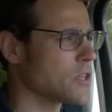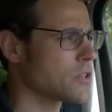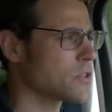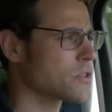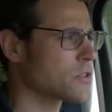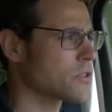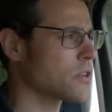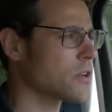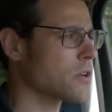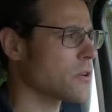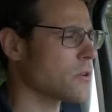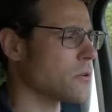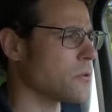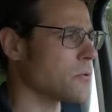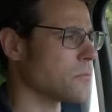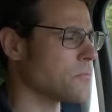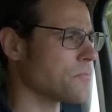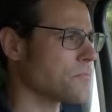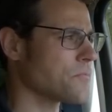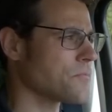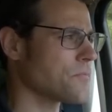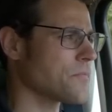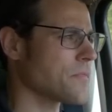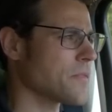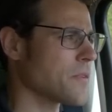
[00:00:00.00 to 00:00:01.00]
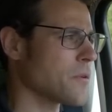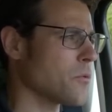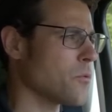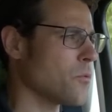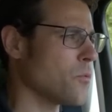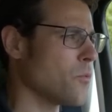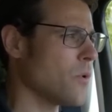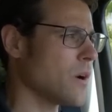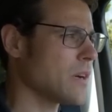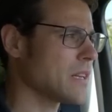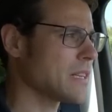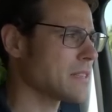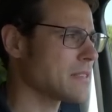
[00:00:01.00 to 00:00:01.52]
So
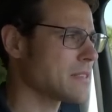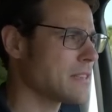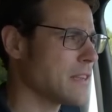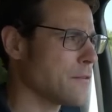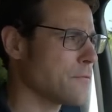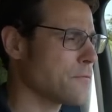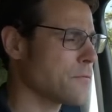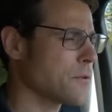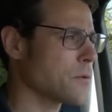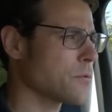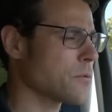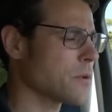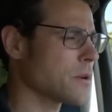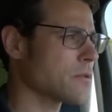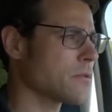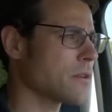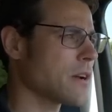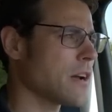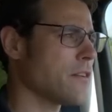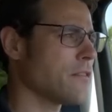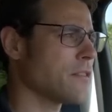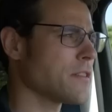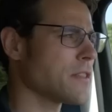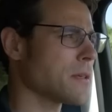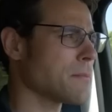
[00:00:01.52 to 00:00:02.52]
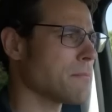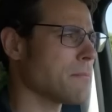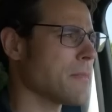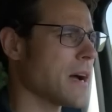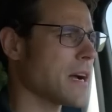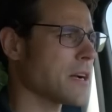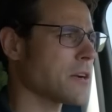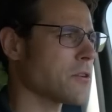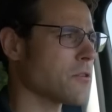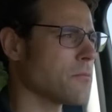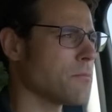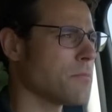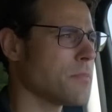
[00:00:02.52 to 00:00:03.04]
what is different when driving the
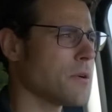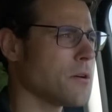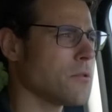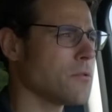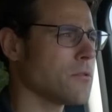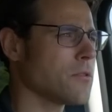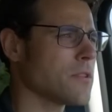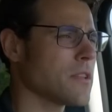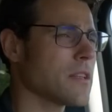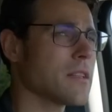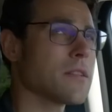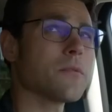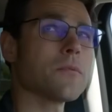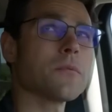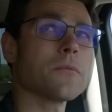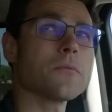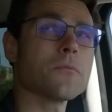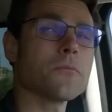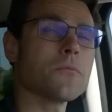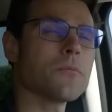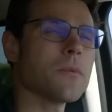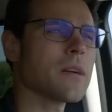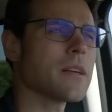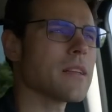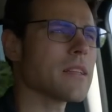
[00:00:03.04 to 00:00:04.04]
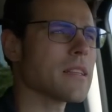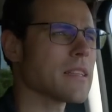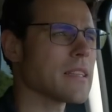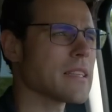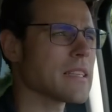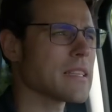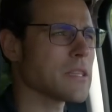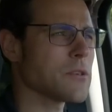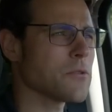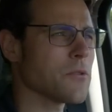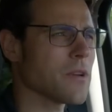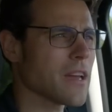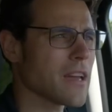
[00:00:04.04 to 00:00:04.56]
Marco Polo then? Well,
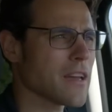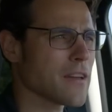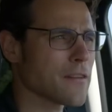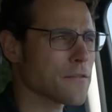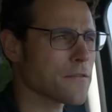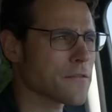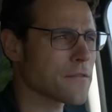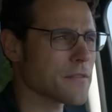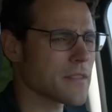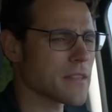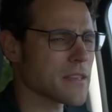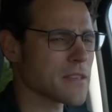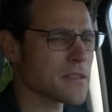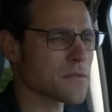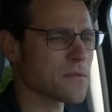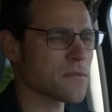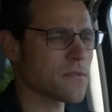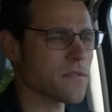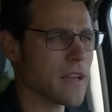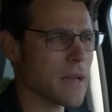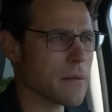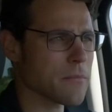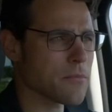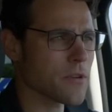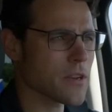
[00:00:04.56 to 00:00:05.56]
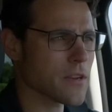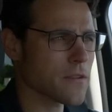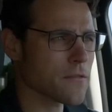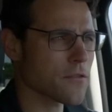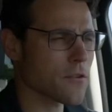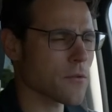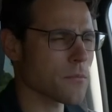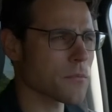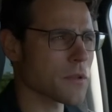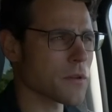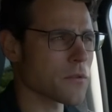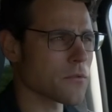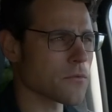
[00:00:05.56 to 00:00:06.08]
you have this fabric
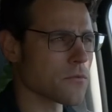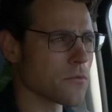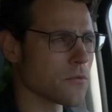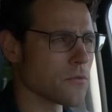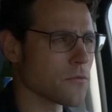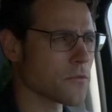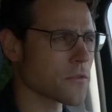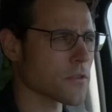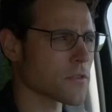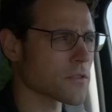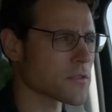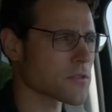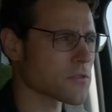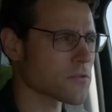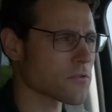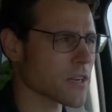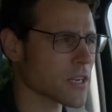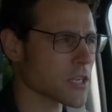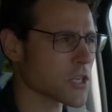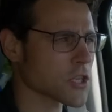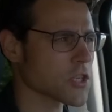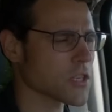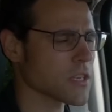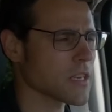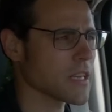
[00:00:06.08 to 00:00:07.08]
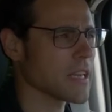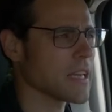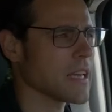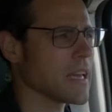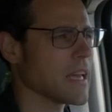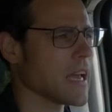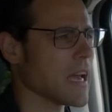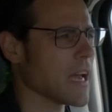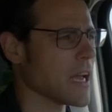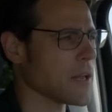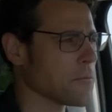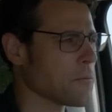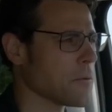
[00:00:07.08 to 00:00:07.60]
from the roof construction,
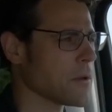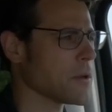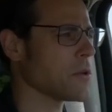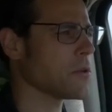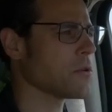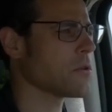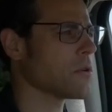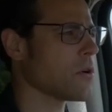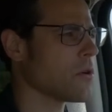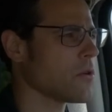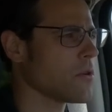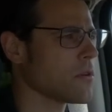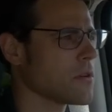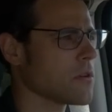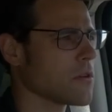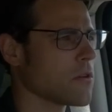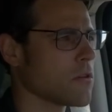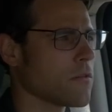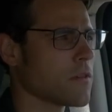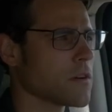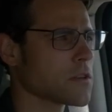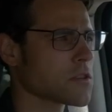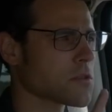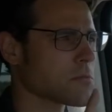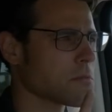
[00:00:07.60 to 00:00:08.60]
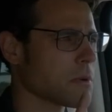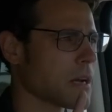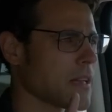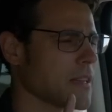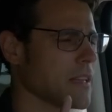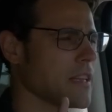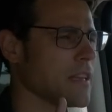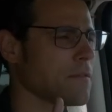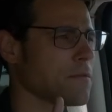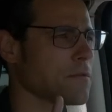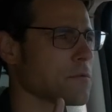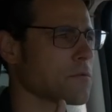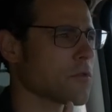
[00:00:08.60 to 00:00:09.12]
and when you're going over some
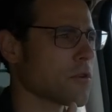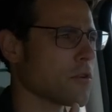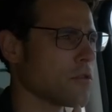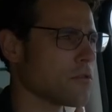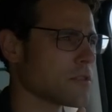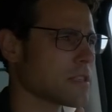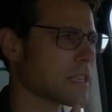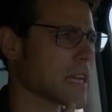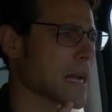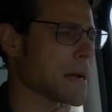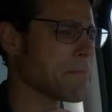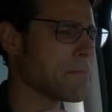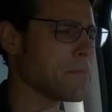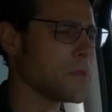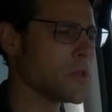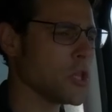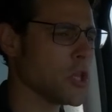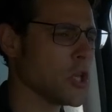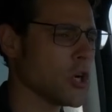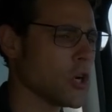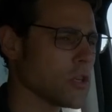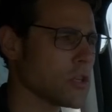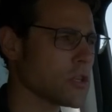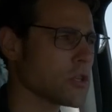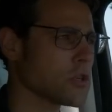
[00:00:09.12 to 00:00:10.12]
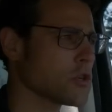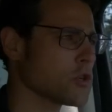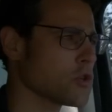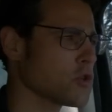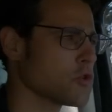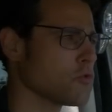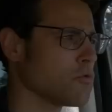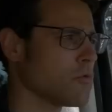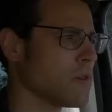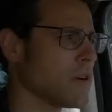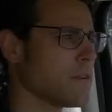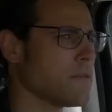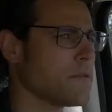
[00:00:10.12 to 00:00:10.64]
uneven roads, I'm not
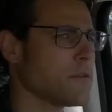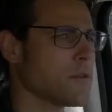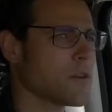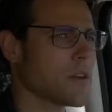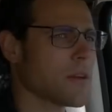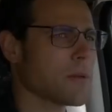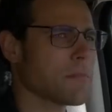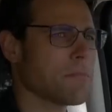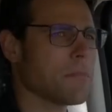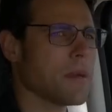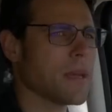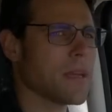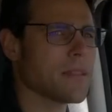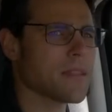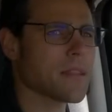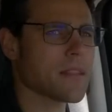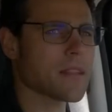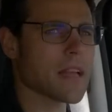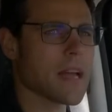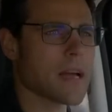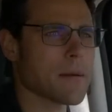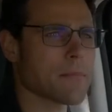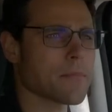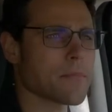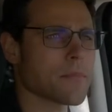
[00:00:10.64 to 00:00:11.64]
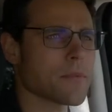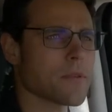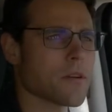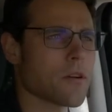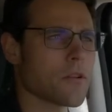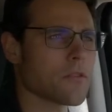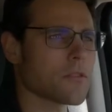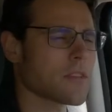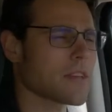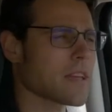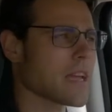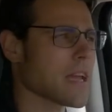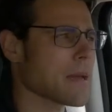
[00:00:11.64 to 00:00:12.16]
sure if you can pick that up on